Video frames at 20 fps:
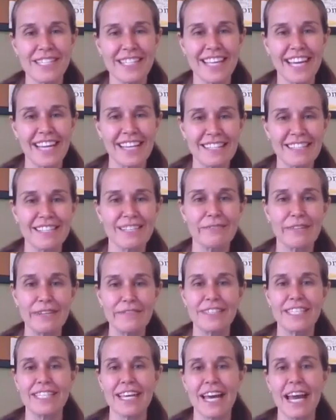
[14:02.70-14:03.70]
things that
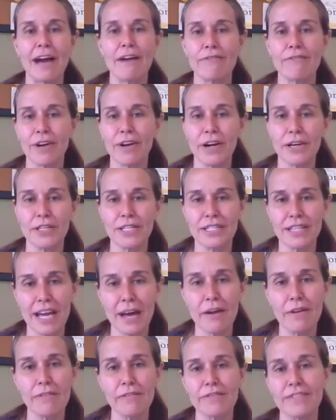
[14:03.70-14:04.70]
we've set out for
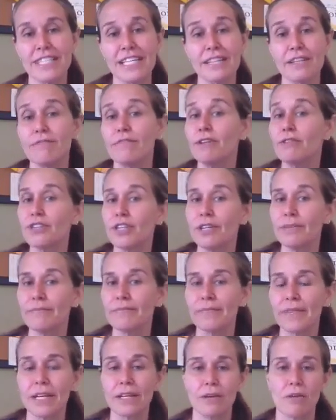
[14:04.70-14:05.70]
ourselves in the future,
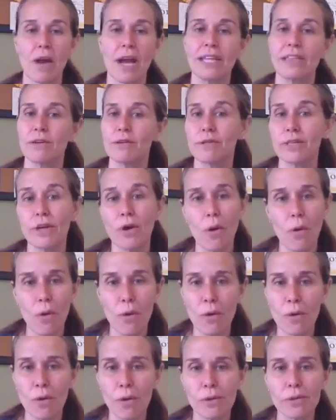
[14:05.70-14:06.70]
right, those
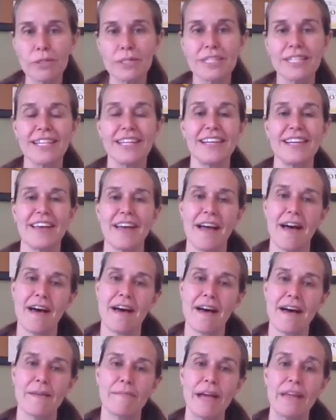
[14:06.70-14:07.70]
goals,
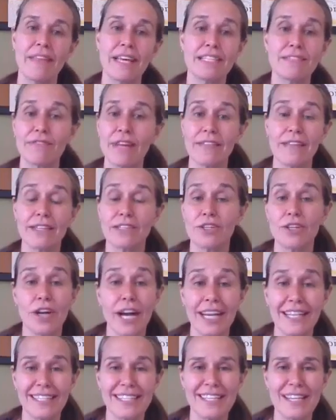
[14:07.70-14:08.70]
and that's
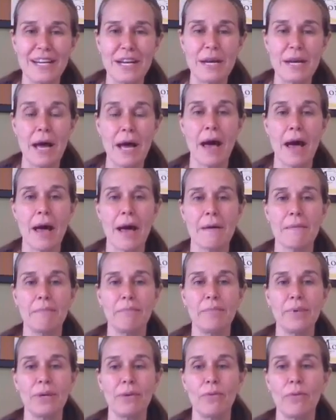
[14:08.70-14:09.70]
great.
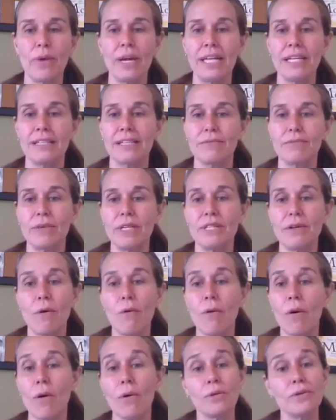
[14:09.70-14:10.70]
But we
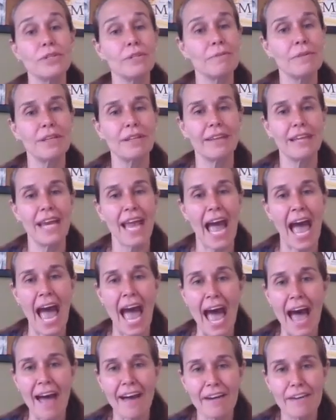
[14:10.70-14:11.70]
don't ultimately
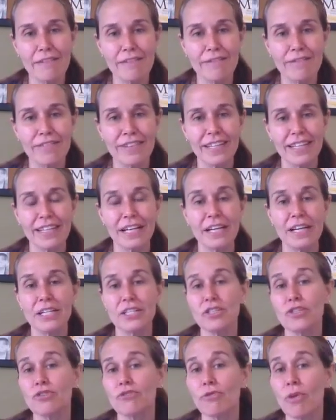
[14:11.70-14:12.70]
have
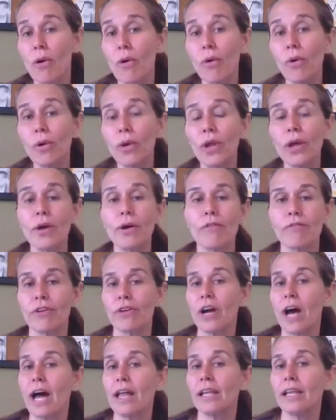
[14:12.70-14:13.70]
control
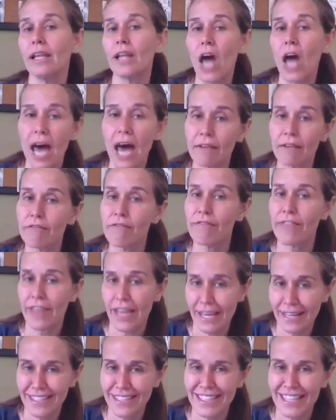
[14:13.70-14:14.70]
over a lot of
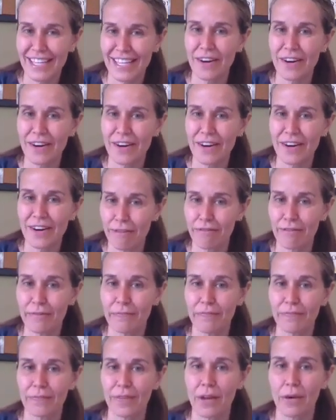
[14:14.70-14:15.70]
things in our life,
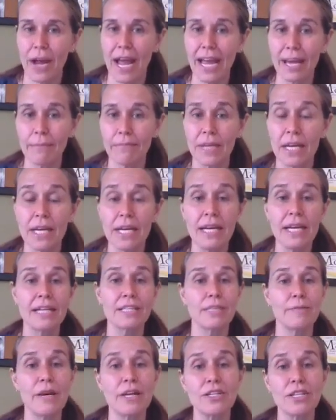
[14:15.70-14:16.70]
okay?
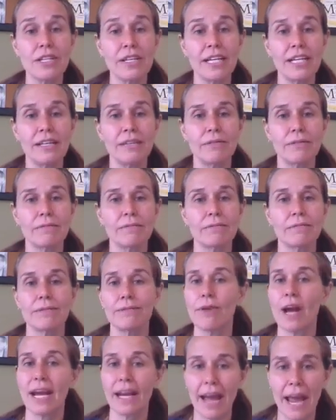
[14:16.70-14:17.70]
Especially
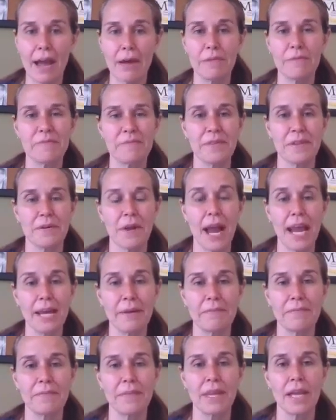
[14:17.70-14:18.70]
right now,
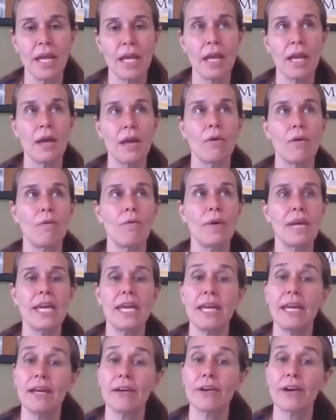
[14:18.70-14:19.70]
right?
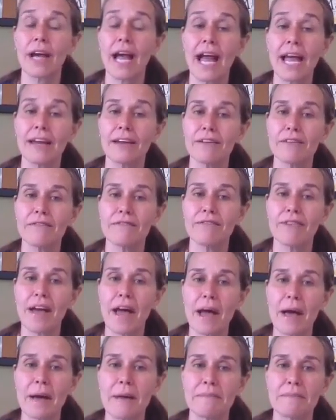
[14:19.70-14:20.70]
We are kind
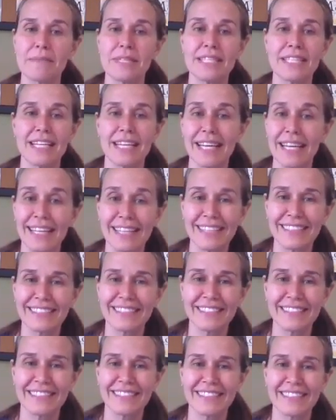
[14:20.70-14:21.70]
of sitting,
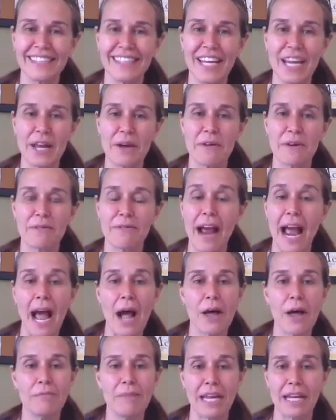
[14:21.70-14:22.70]

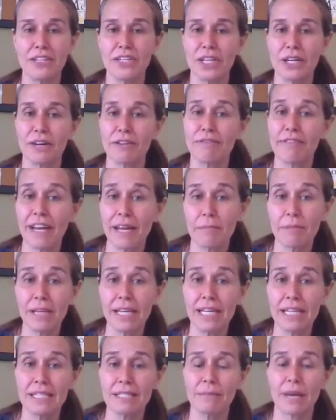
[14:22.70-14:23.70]
around managing our
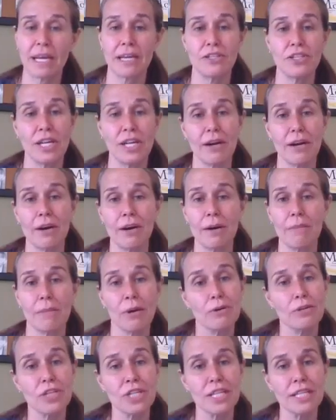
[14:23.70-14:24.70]
families, managing our
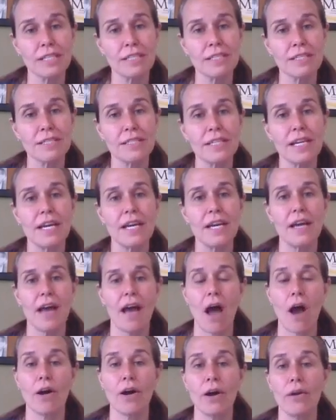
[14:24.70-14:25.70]
emotions,
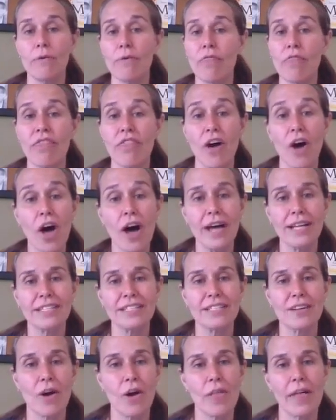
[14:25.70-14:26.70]
our own
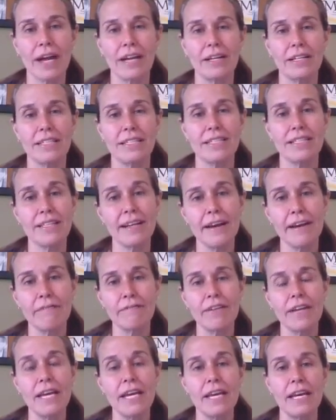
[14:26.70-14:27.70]
thoughts, all that good stuff.
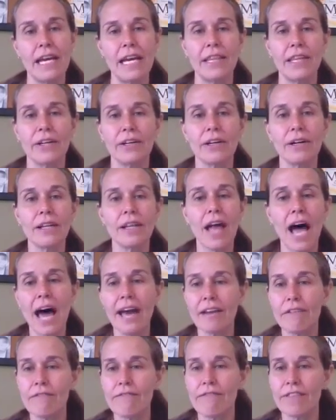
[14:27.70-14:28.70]
And there are a
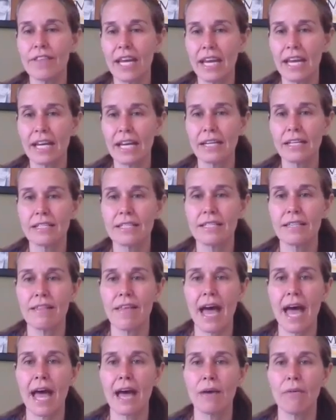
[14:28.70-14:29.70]
lot of things
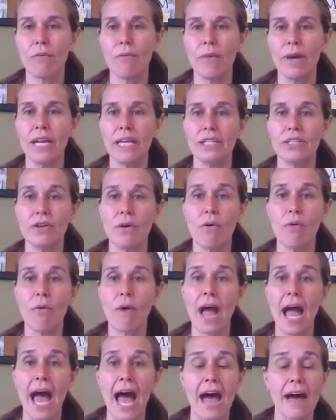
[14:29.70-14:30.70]
that we don't
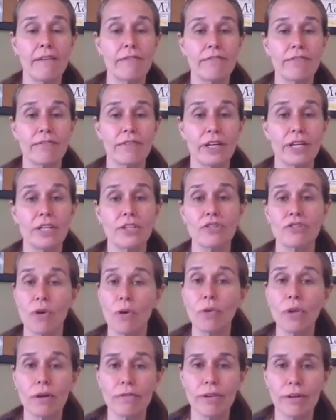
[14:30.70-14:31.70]
have
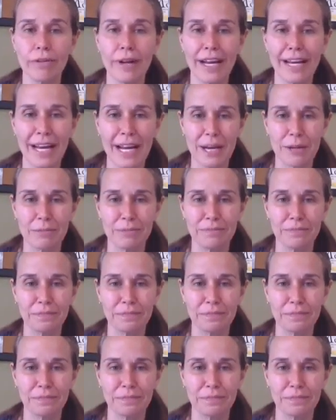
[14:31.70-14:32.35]
control over right now.